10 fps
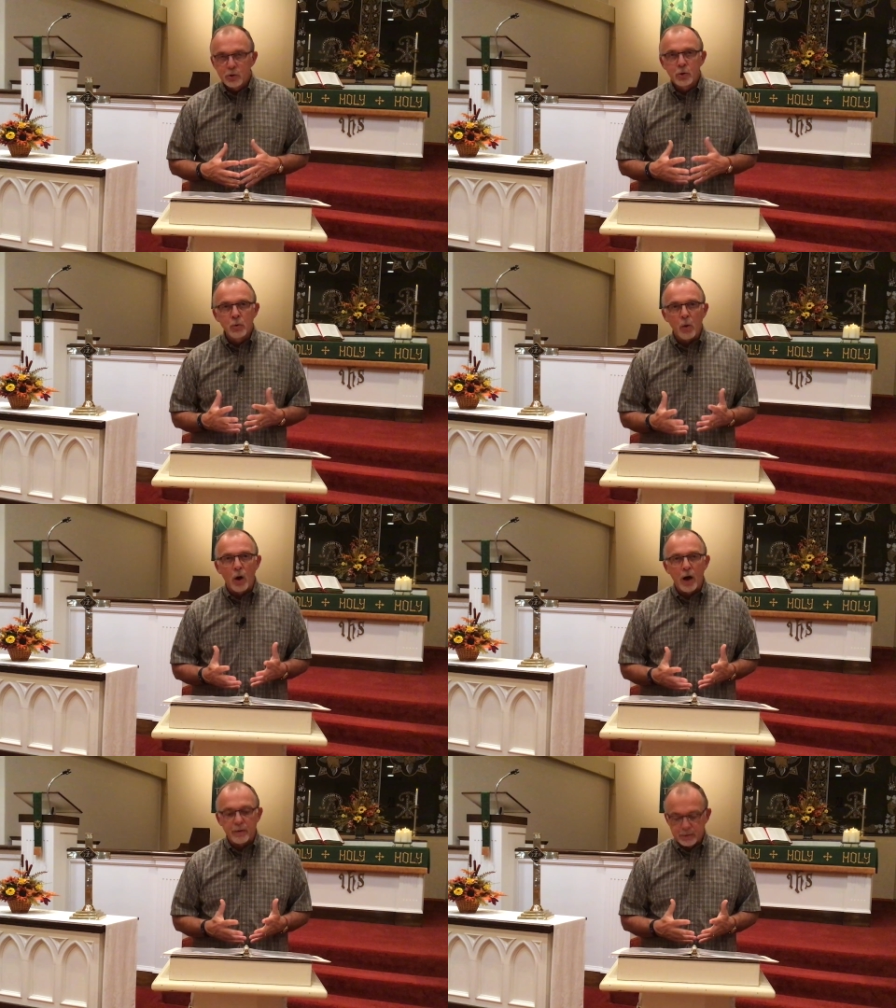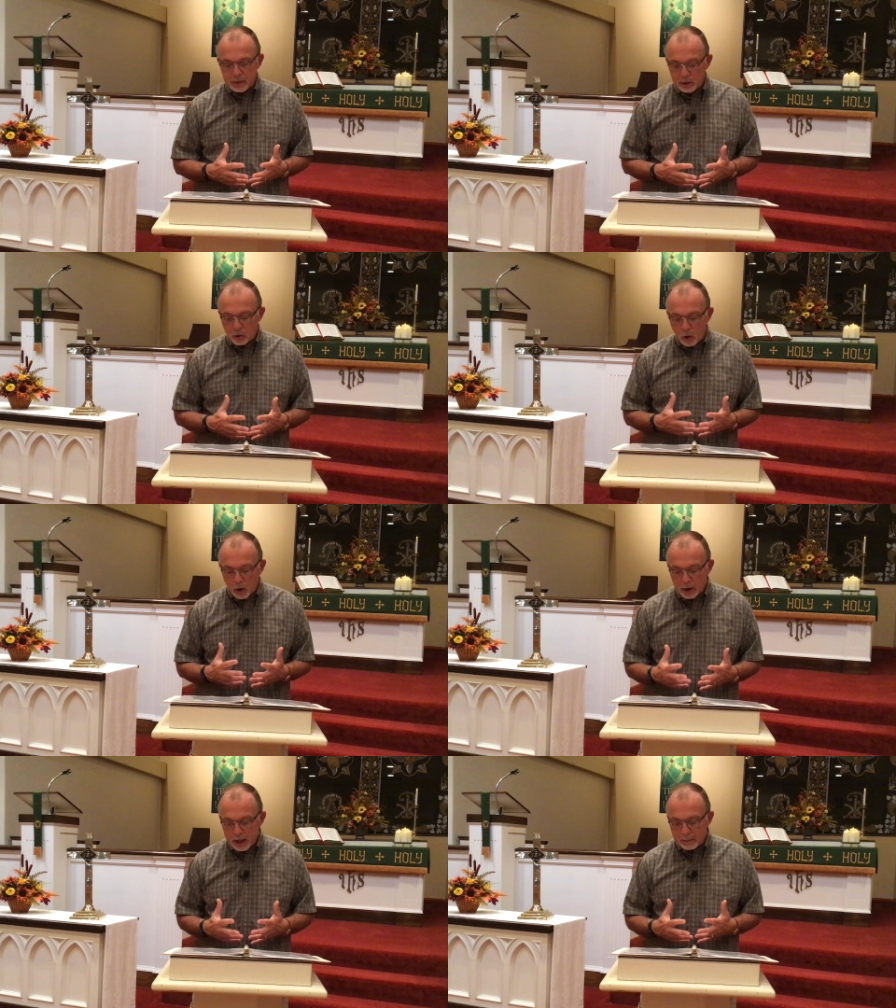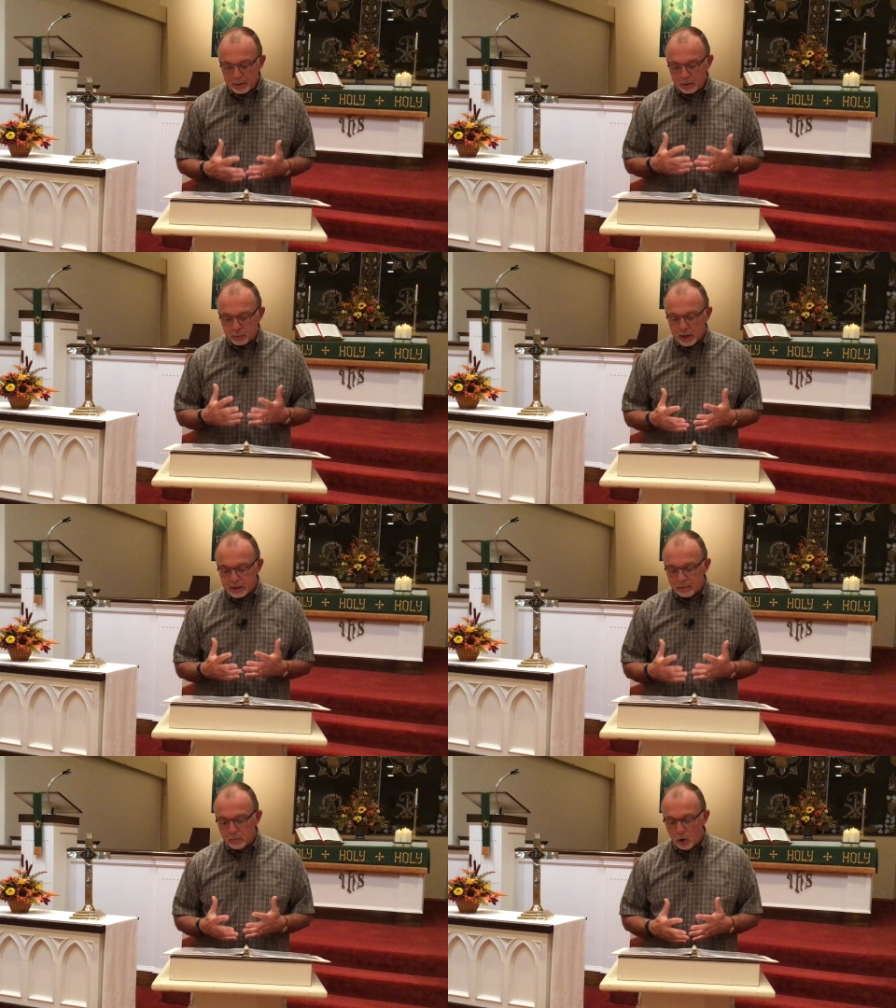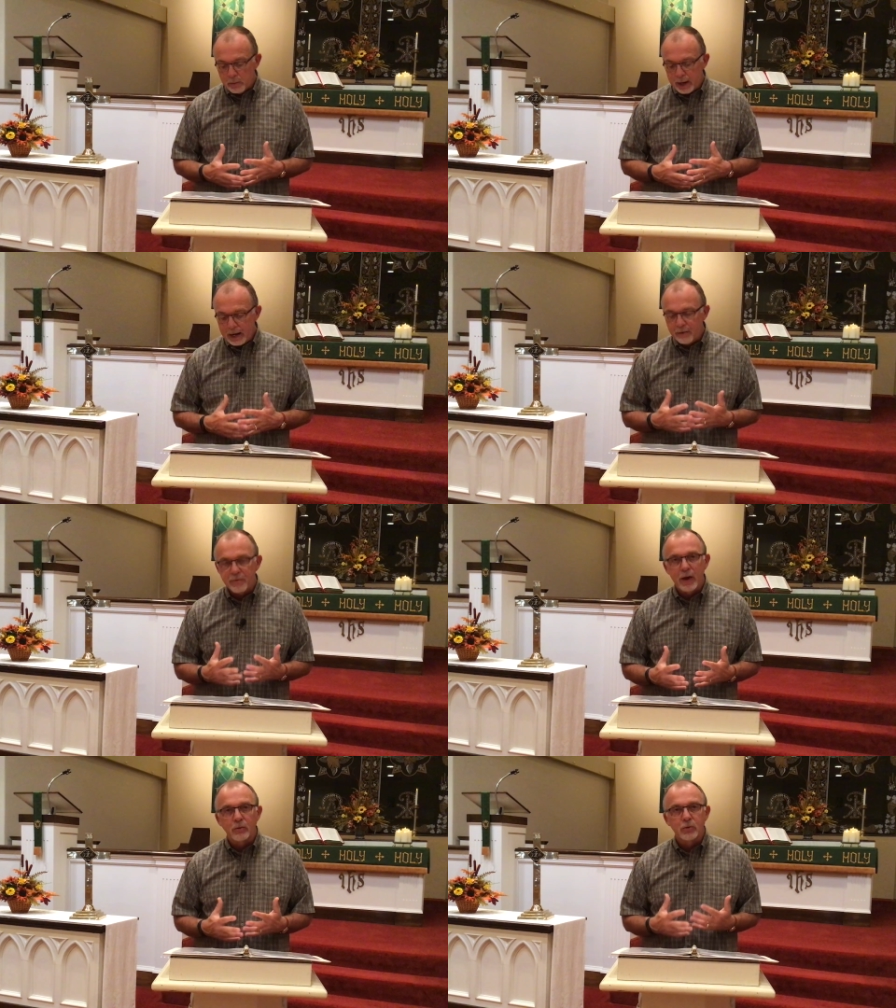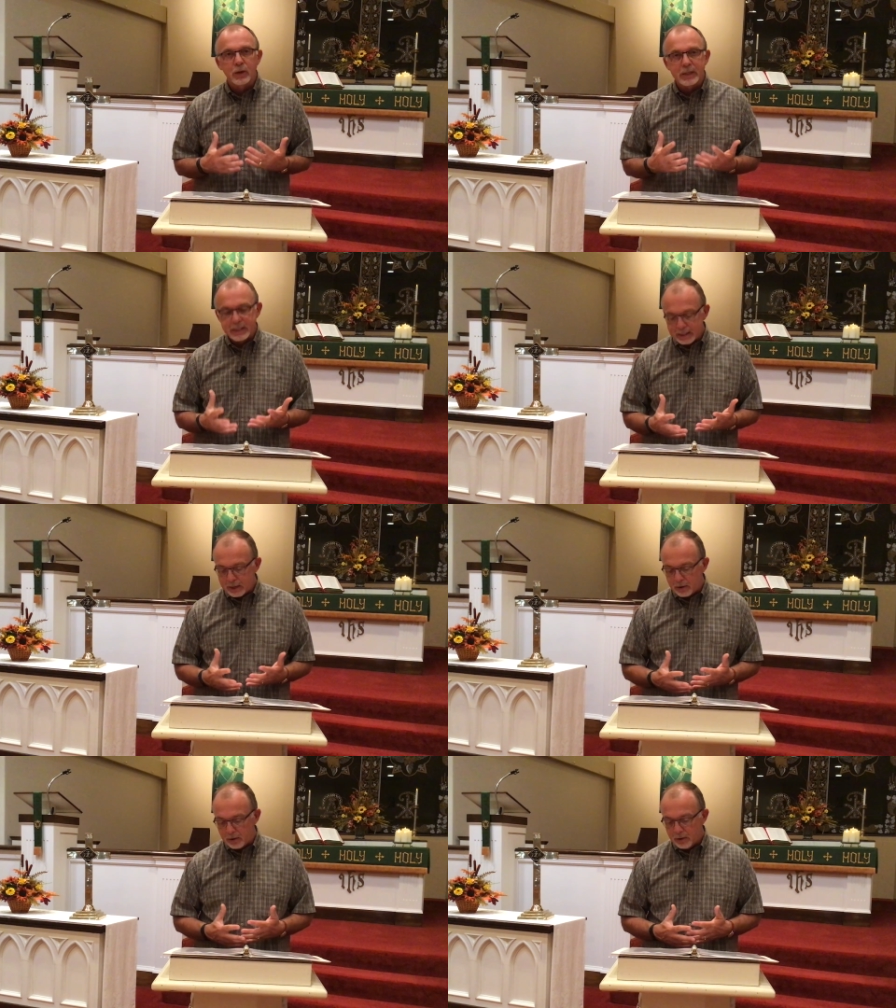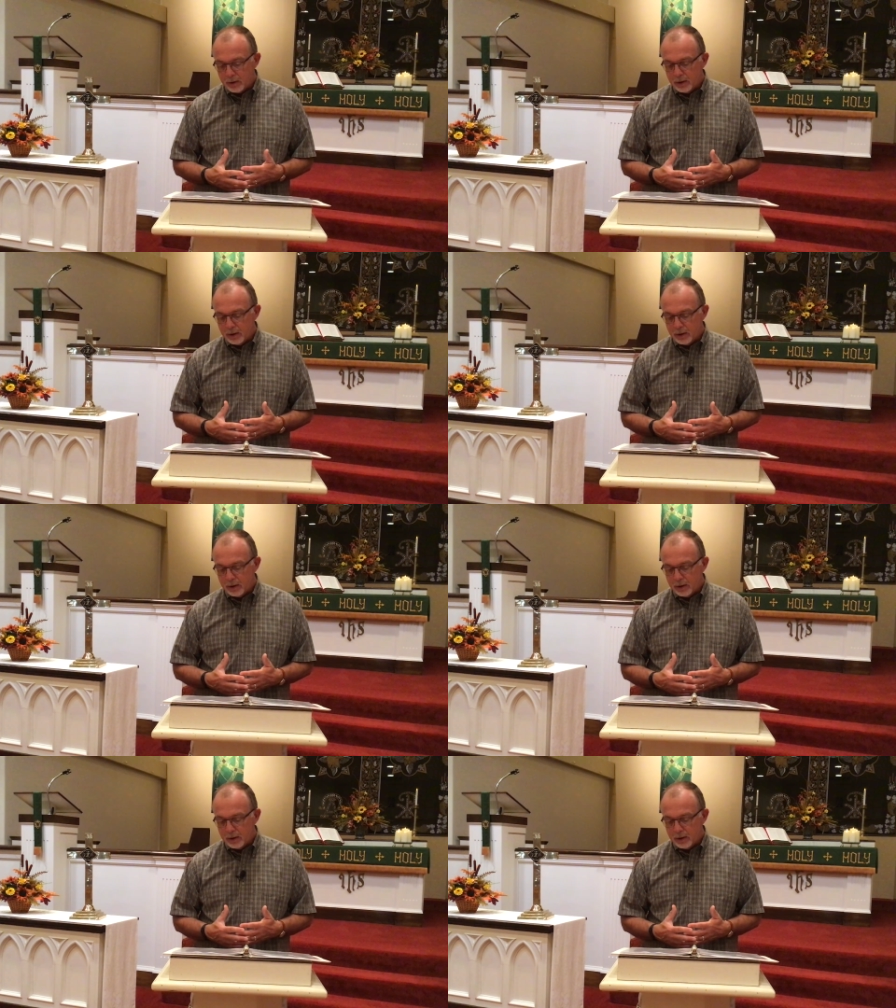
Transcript: too often caught up in the present moment, and he failed to consider